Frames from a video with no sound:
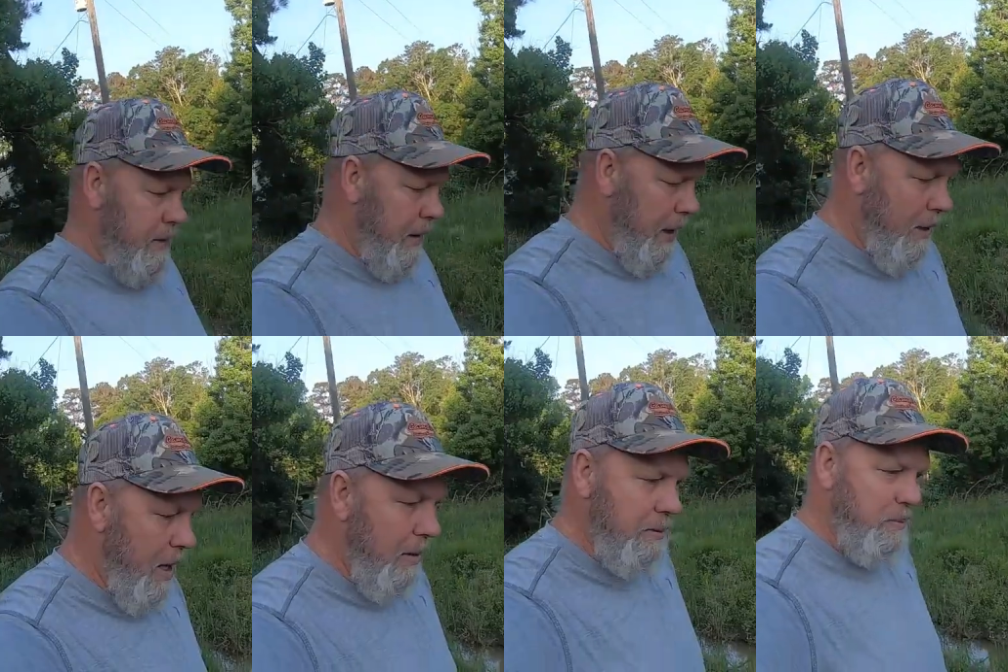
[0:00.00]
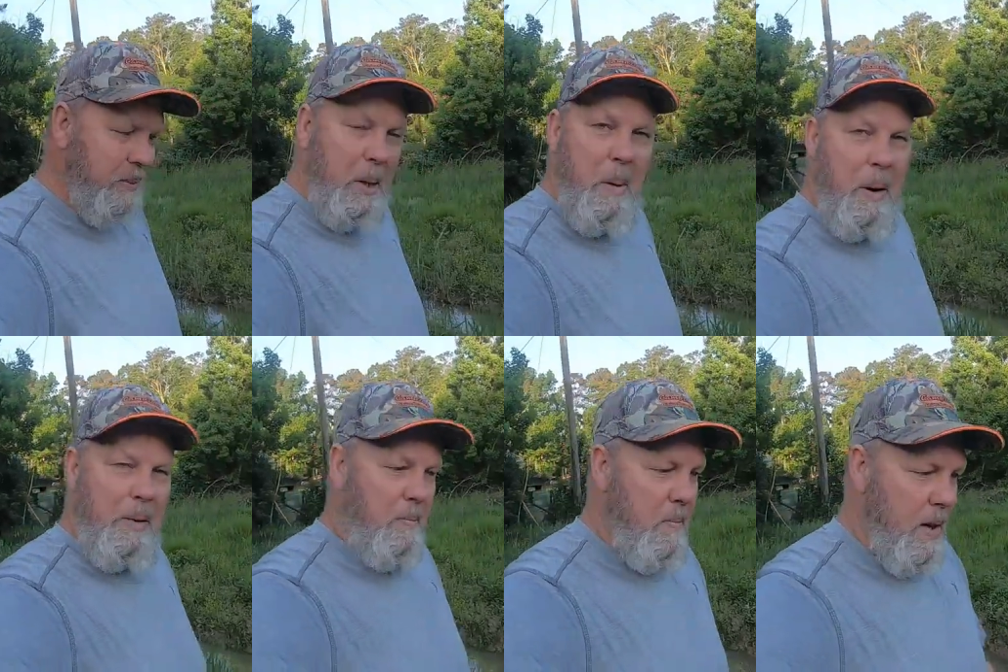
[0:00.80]
Hello y'all, good morning.
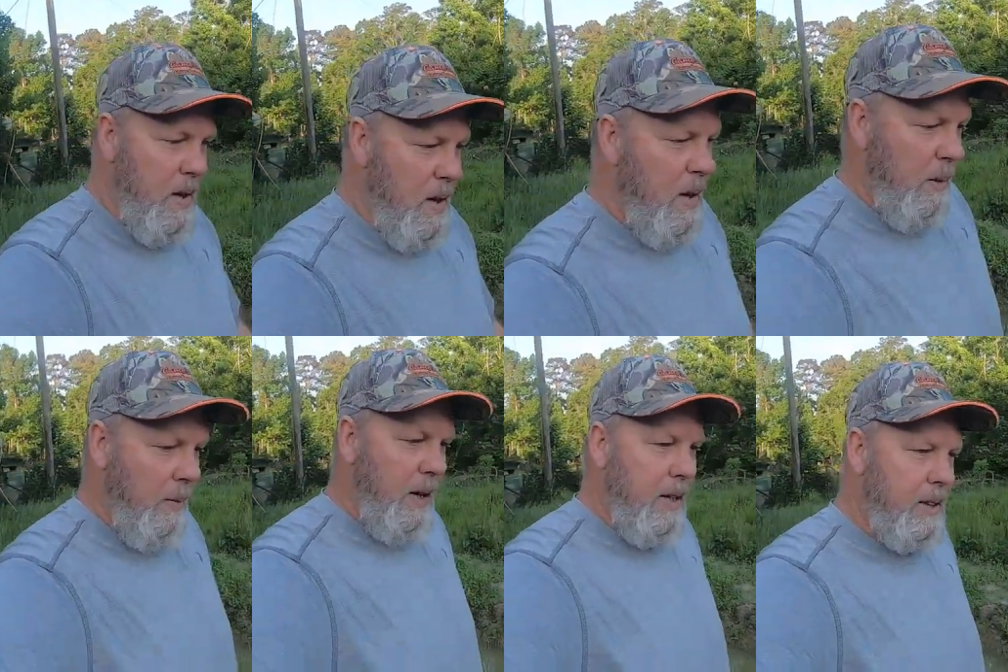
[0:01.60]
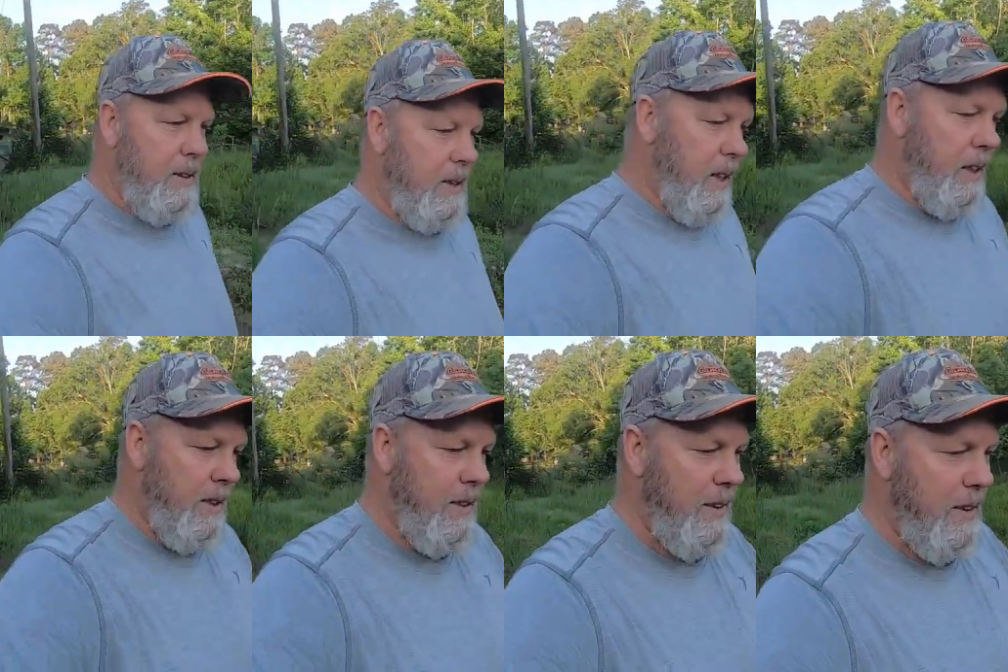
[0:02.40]
Well, this is a
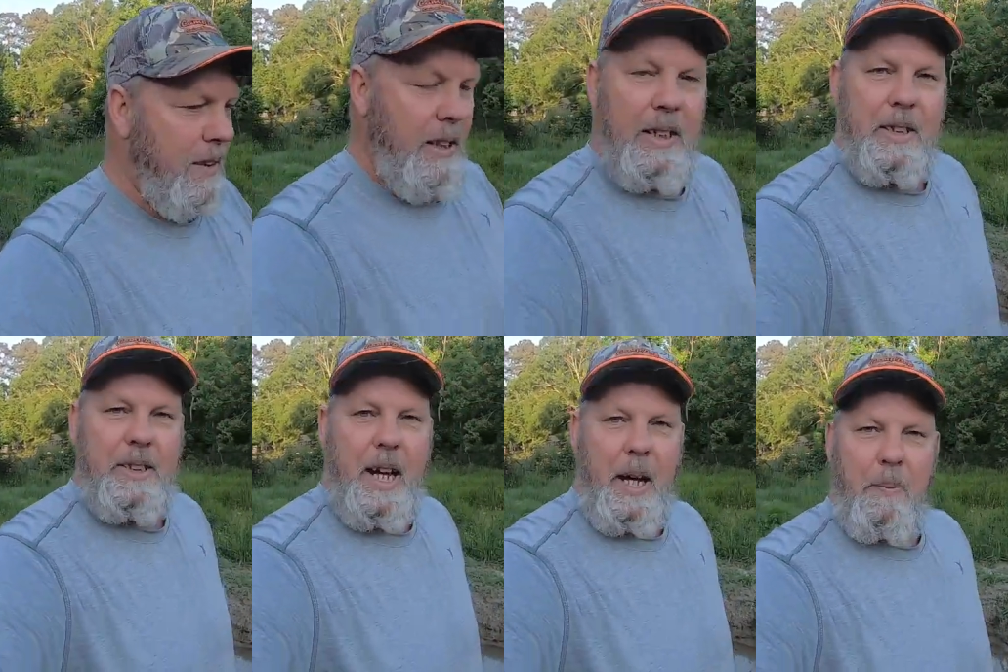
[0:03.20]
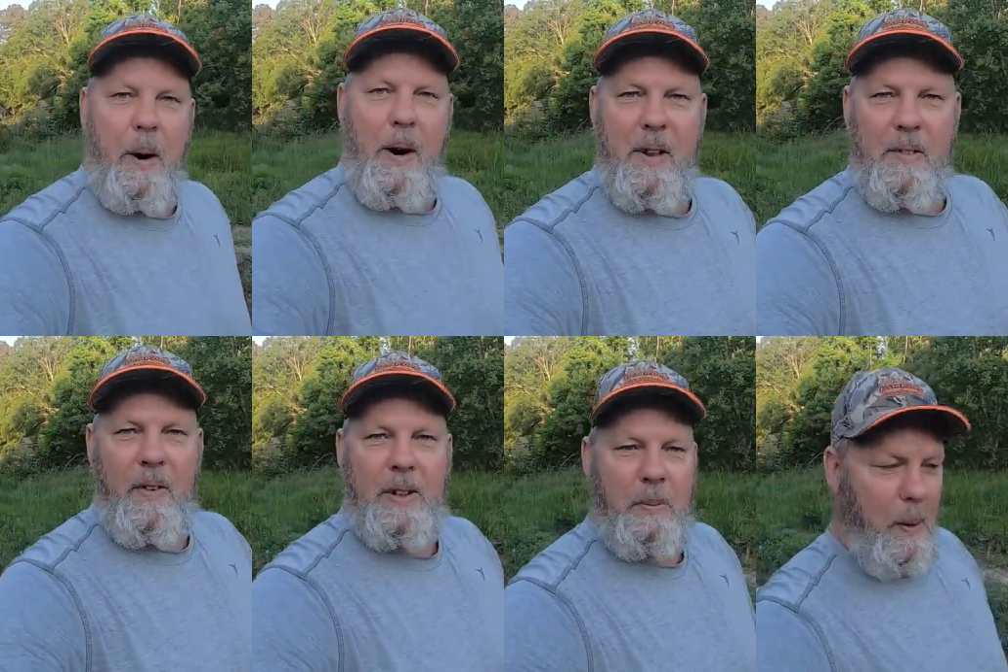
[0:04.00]
second part of the
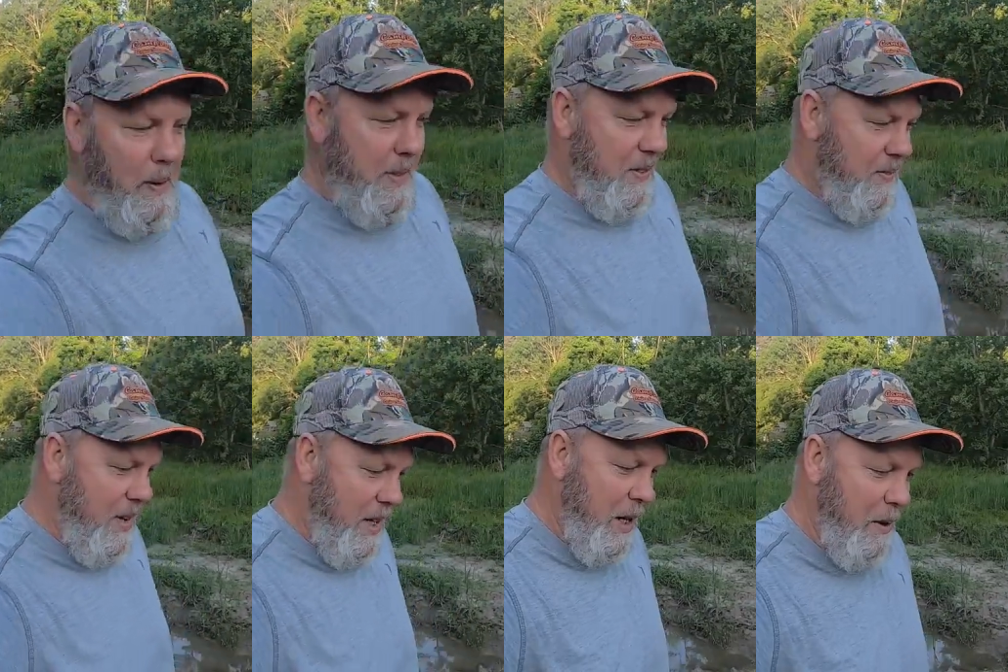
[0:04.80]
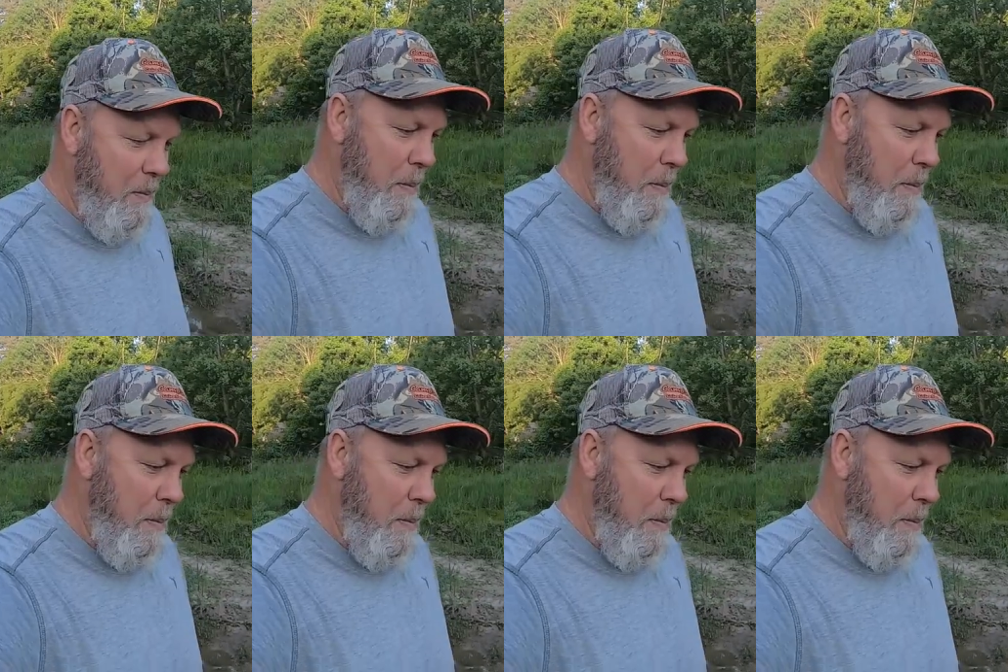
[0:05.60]
first part of this video.